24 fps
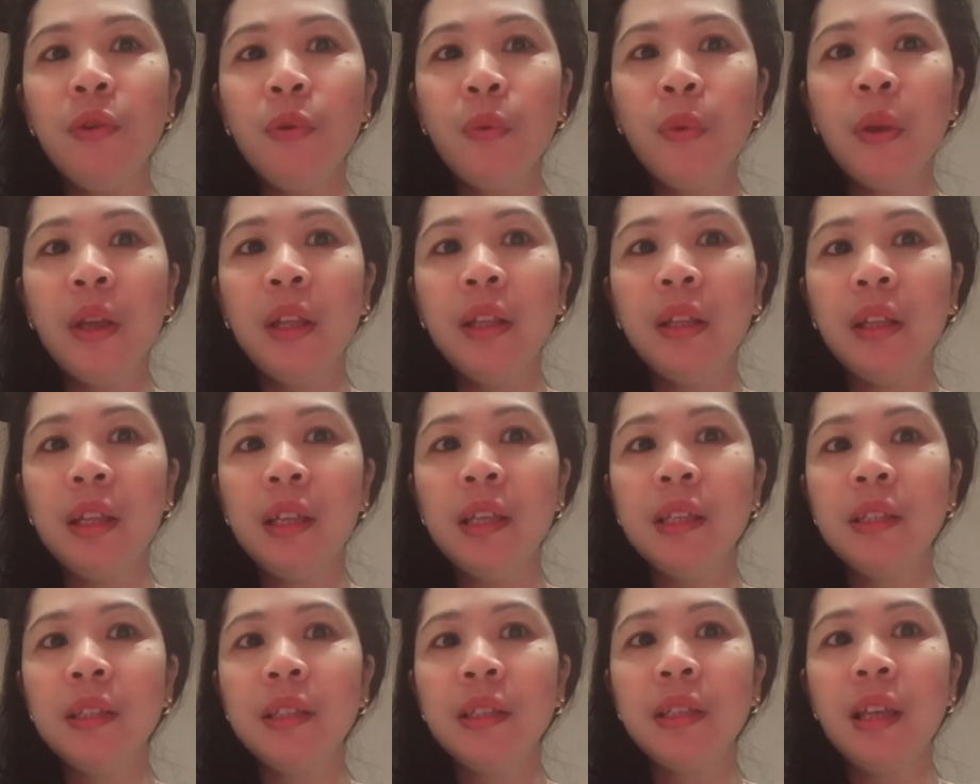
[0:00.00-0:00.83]

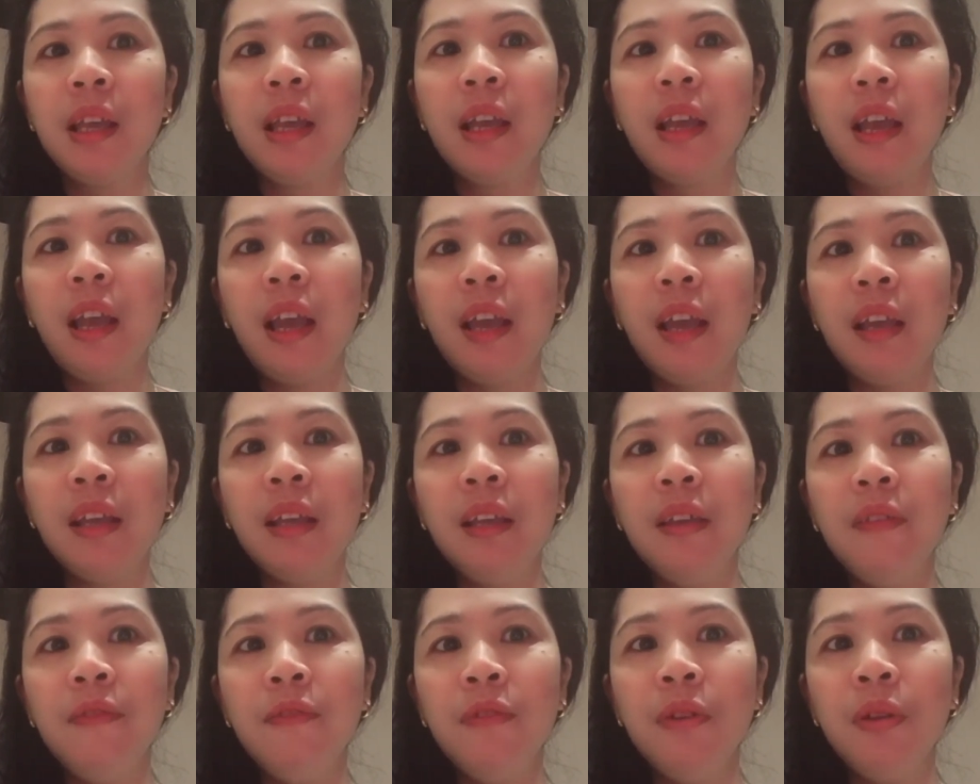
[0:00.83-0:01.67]
this, I
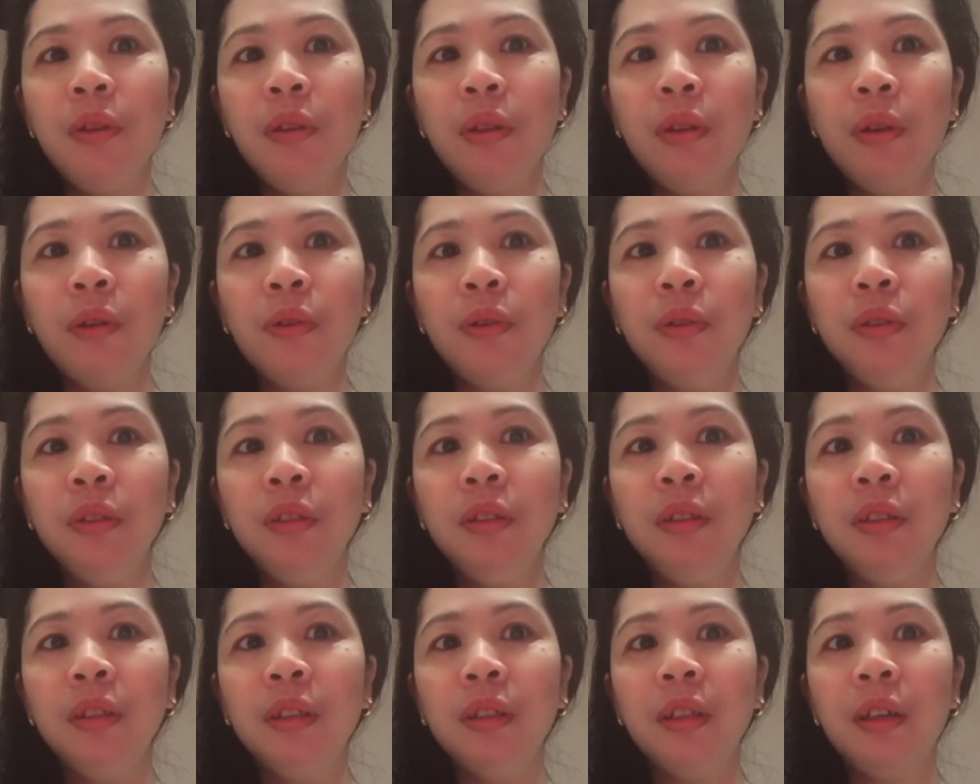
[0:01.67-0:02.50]
give you load
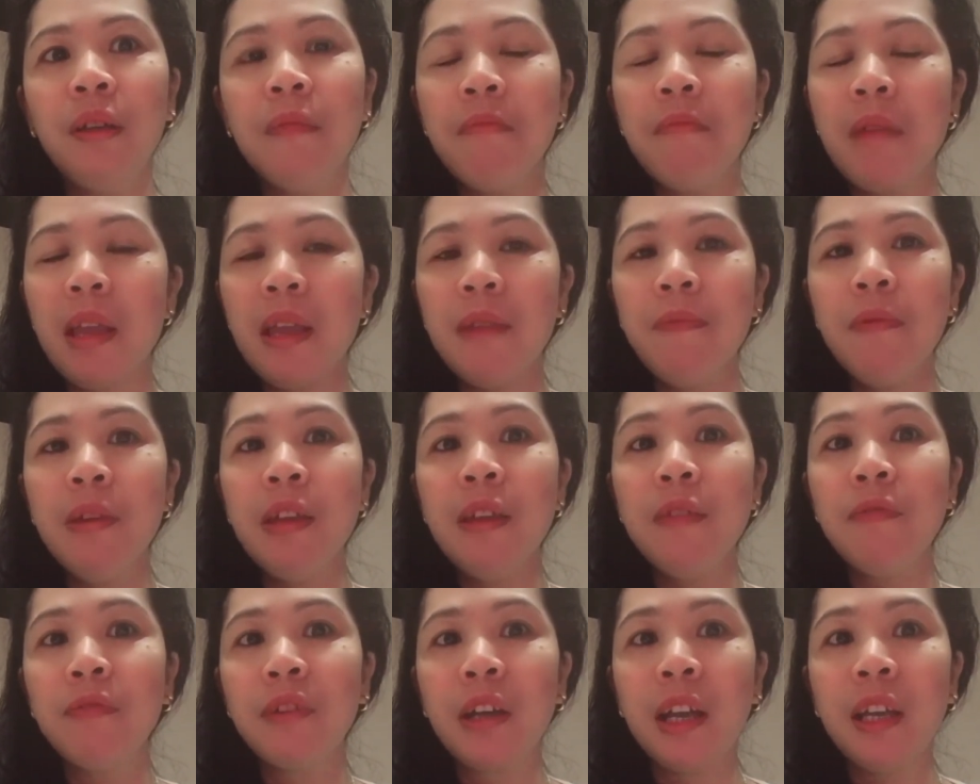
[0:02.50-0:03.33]
maybe
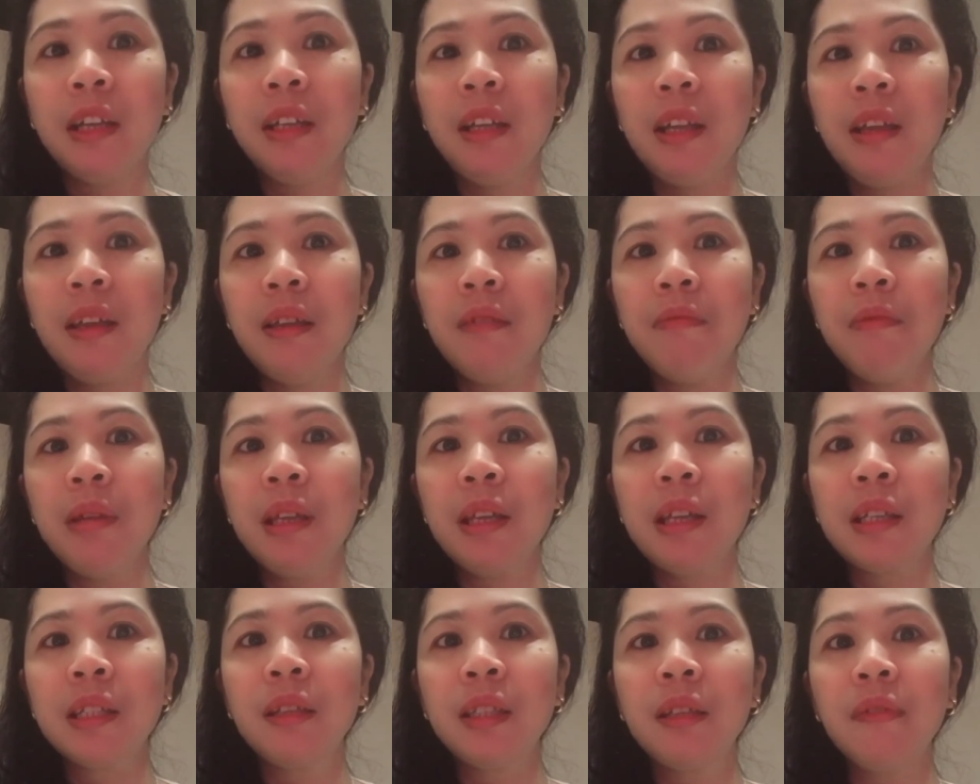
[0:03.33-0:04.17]
Friday
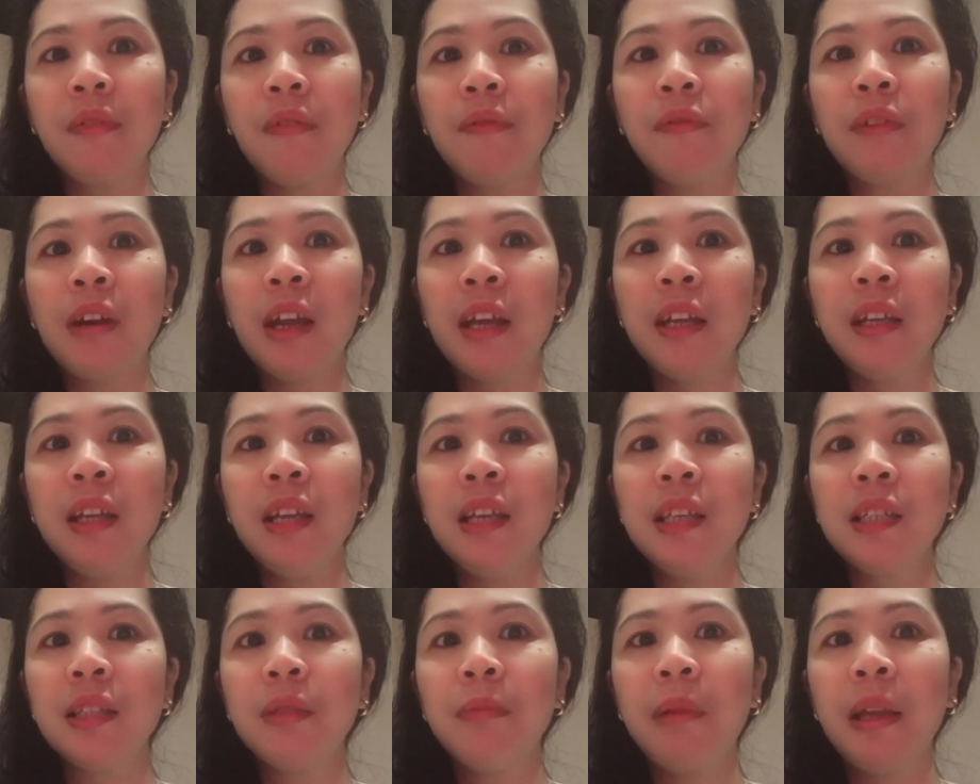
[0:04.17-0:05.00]
because for Friday
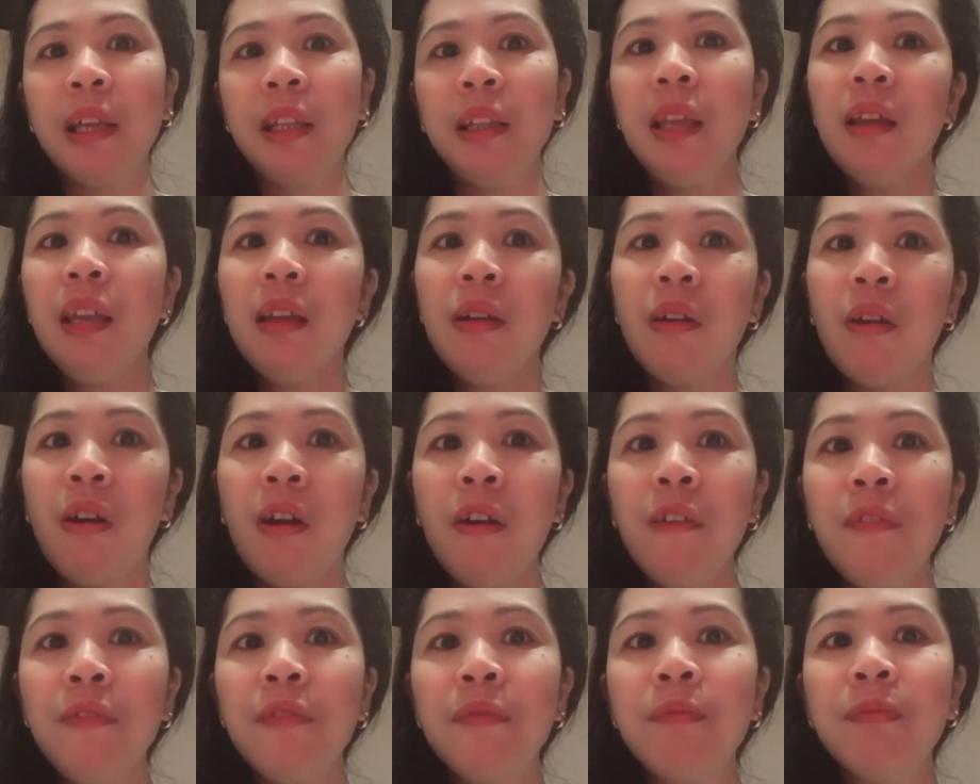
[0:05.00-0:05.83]
is my day
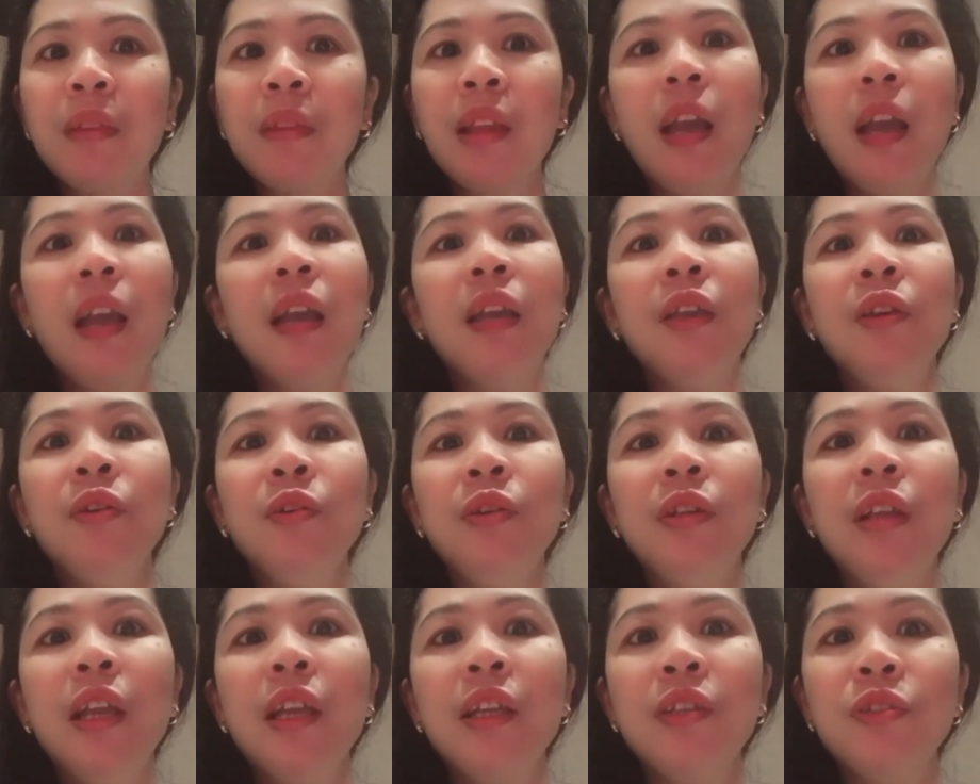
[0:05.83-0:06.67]
off. I go
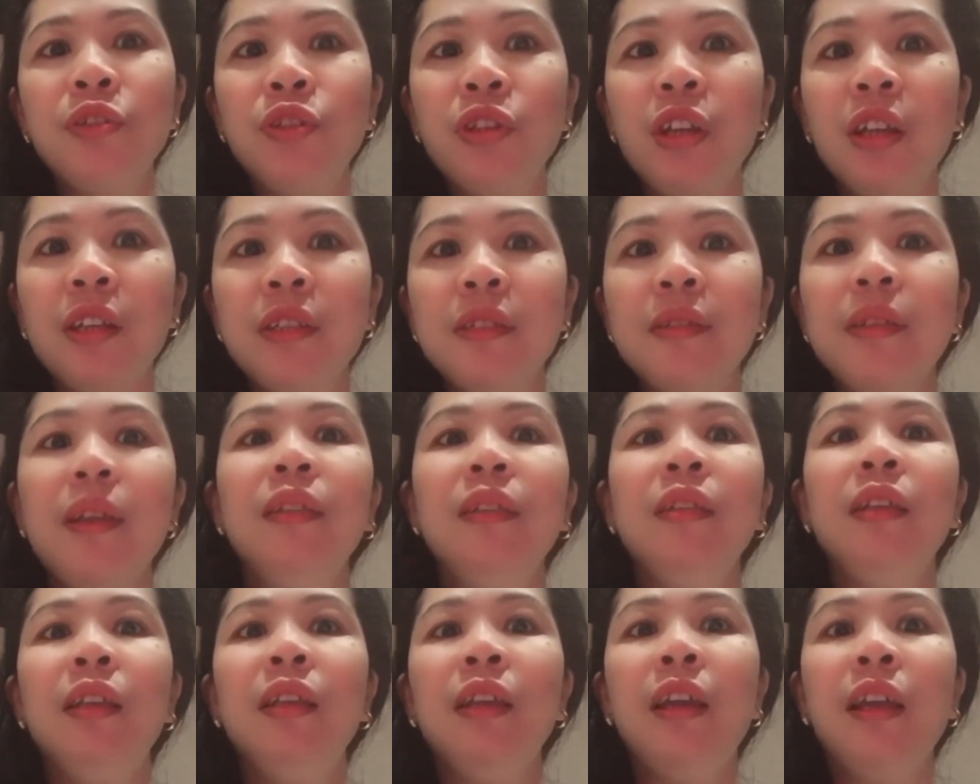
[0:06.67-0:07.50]
to exchange and
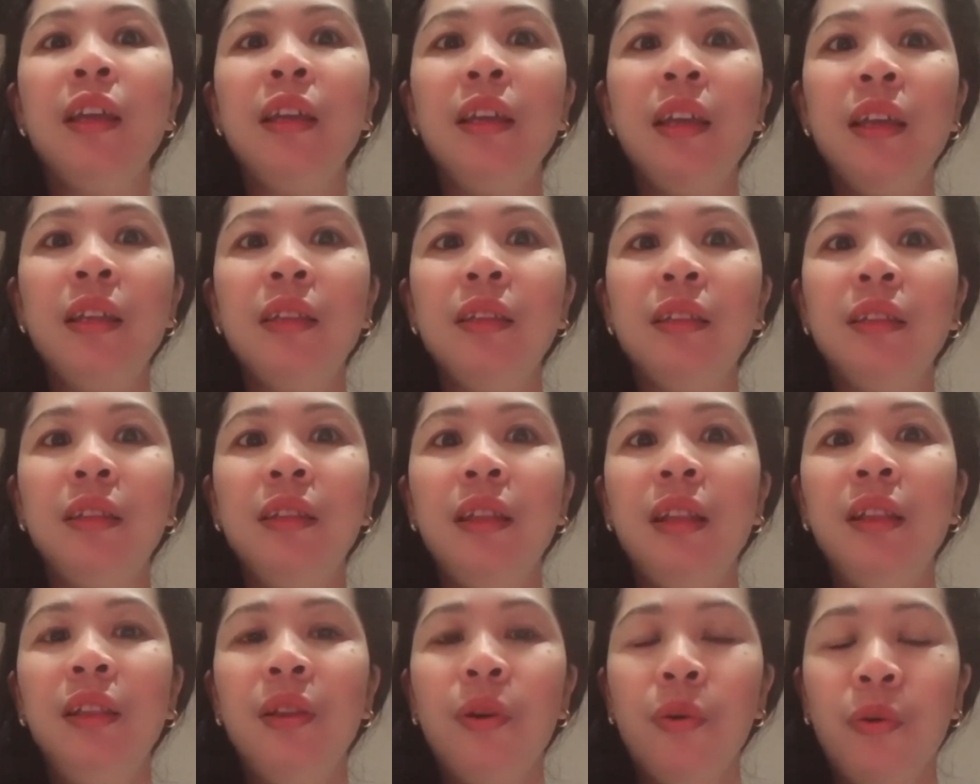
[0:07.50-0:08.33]
then I get
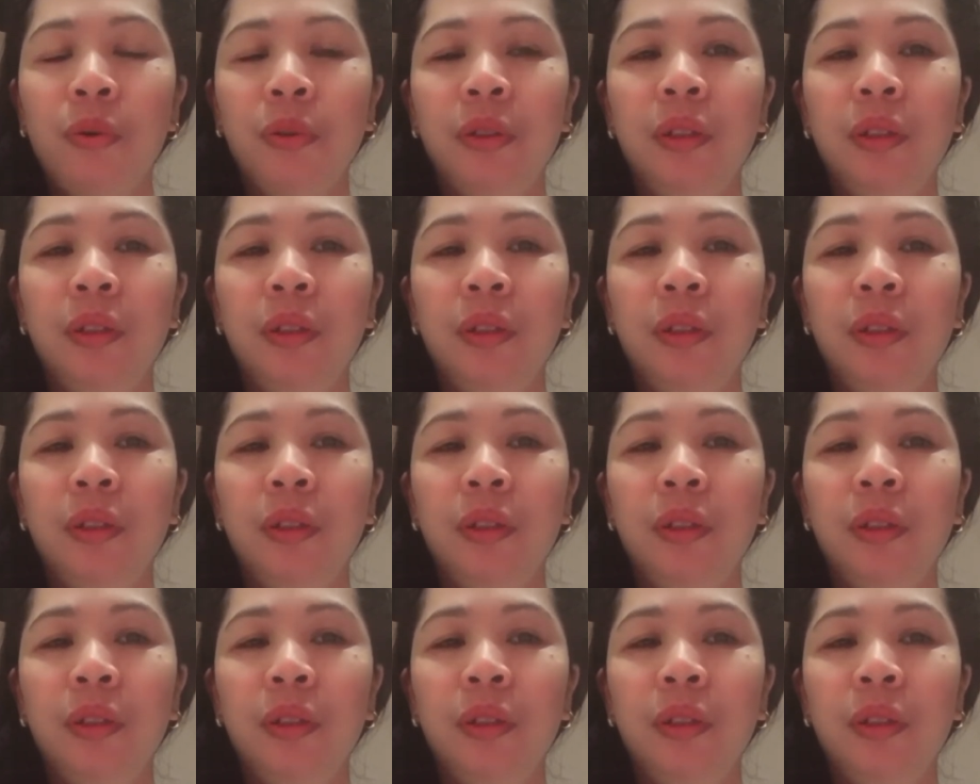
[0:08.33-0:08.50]
the load.